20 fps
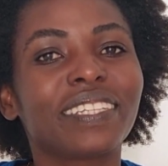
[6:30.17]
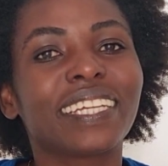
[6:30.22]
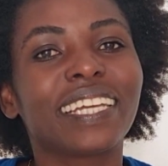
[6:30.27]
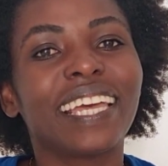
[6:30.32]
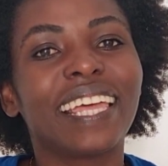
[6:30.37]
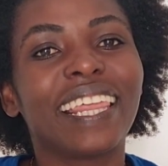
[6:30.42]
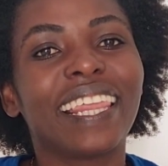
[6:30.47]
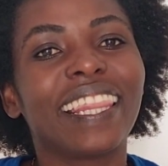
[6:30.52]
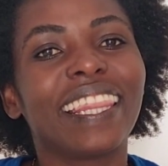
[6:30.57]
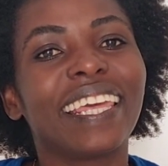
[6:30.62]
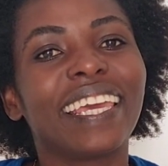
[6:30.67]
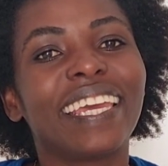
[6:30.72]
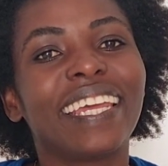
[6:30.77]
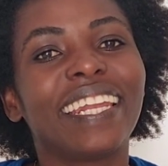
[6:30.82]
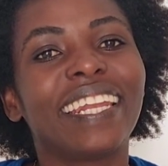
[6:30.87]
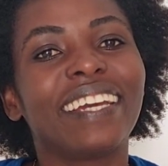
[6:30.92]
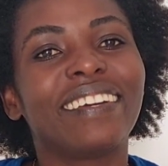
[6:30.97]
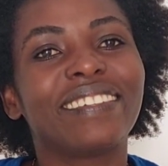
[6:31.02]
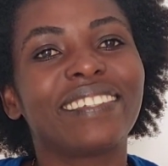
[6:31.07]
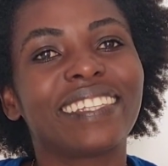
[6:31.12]
And
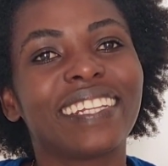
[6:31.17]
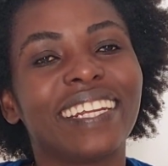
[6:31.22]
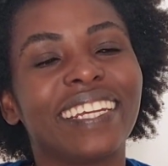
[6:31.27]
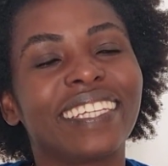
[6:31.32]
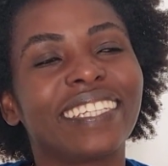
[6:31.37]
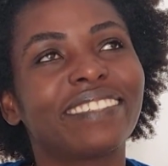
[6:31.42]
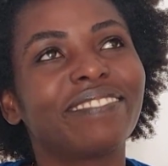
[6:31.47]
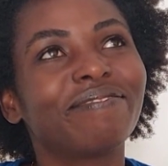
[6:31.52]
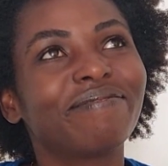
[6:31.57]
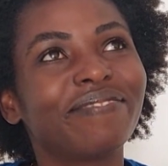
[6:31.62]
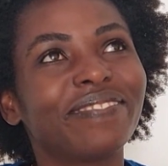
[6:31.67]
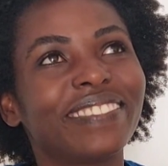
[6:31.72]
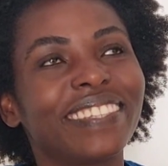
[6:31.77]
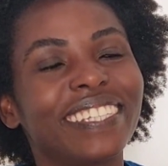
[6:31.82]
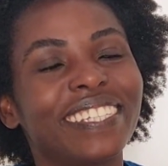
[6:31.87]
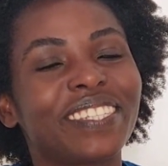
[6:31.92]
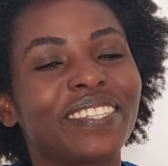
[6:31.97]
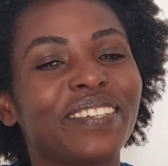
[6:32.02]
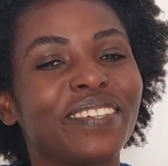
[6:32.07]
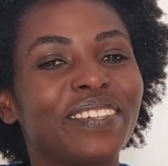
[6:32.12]
then I was like,
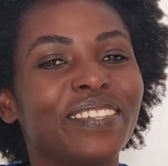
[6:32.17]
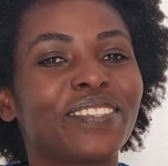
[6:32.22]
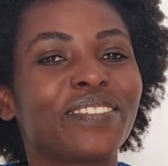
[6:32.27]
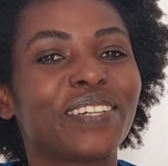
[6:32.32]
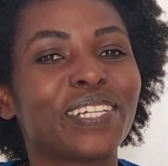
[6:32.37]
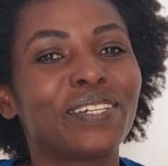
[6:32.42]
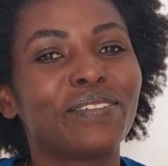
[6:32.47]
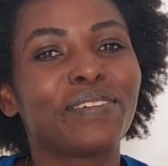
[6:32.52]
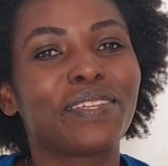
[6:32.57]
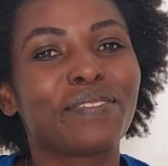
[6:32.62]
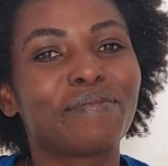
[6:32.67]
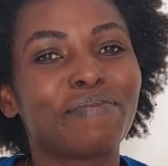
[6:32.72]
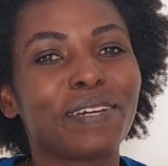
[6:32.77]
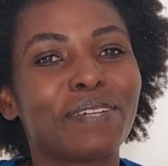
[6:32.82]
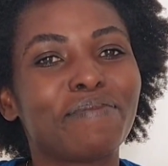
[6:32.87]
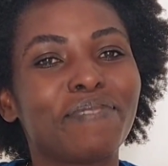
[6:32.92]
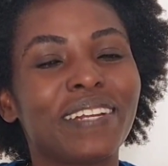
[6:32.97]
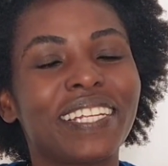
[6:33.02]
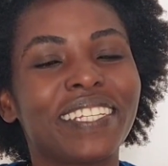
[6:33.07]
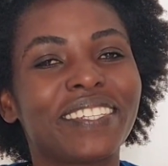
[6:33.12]
this goes well with my
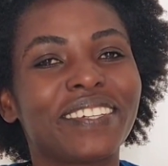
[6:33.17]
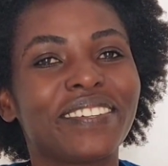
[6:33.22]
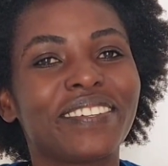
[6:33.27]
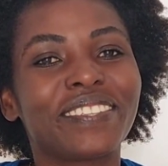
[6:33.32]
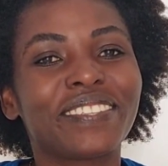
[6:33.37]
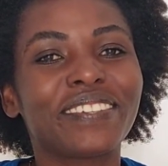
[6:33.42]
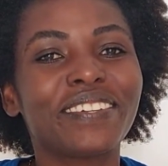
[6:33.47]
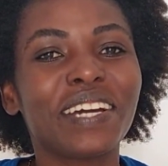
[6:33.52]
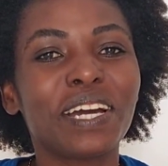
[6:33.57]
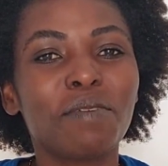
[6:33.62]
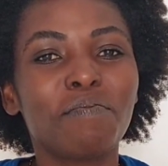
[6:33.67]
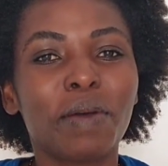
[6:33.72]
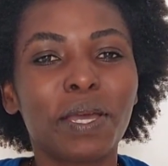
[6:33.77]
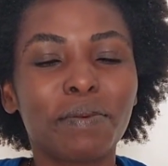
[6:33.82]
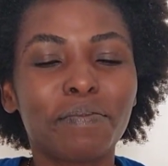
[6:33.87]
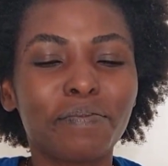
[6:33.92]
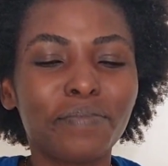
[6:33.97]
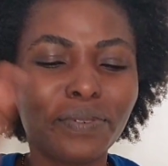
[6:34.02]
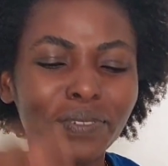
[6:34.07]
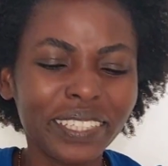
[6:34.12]
plans. I was so happy. I
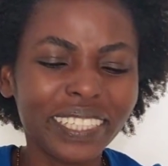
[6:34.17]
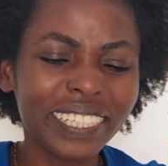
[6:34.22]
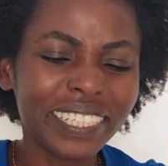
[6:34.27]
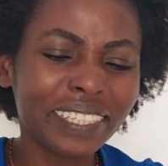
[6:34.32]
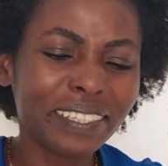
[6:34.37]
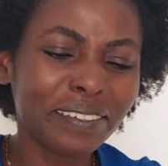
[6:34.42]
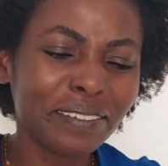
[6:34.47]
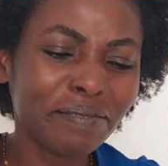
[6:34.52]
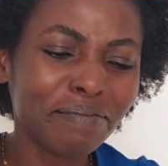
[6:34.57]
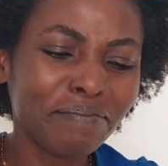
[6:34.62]
booked it